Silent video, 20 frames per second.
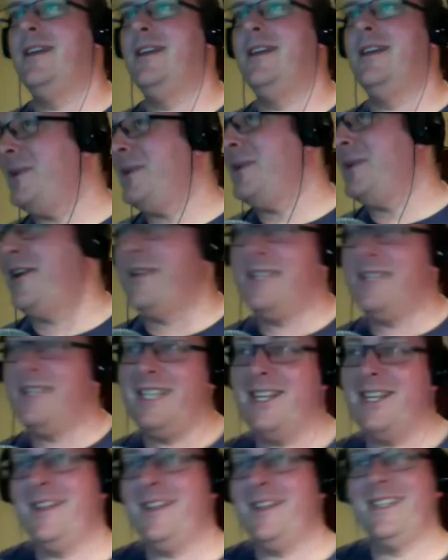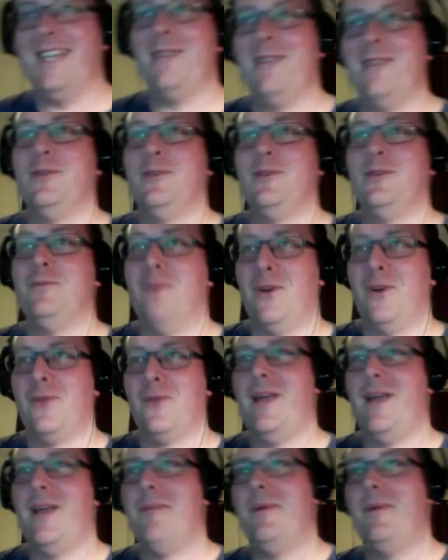you know the Zen Watch model
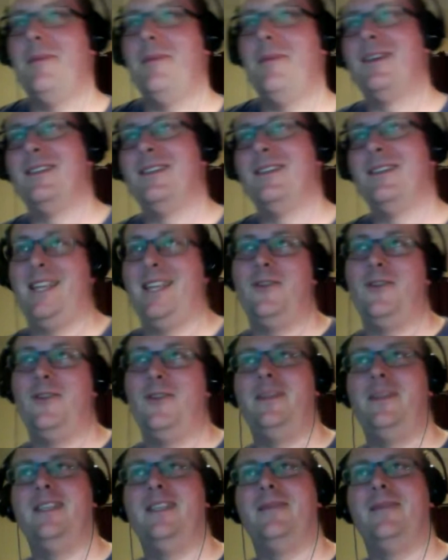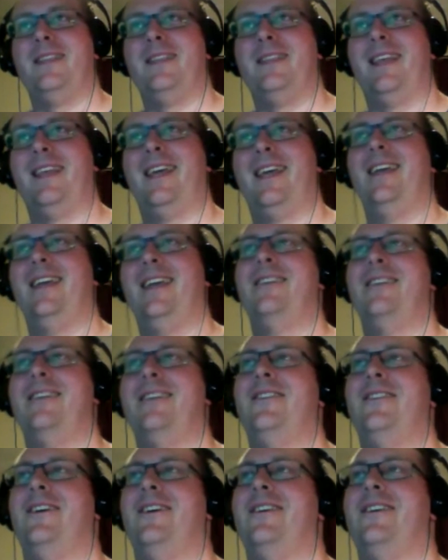number? Because there could be something there.
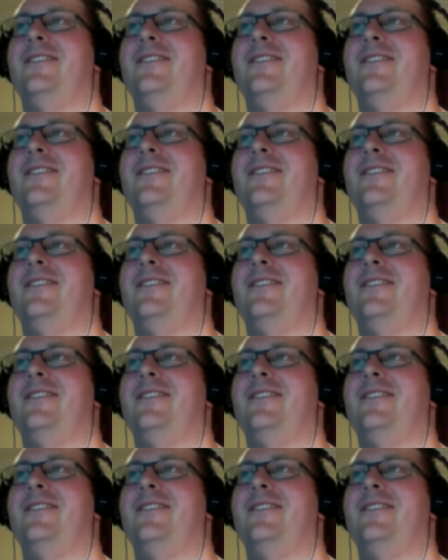Who knows?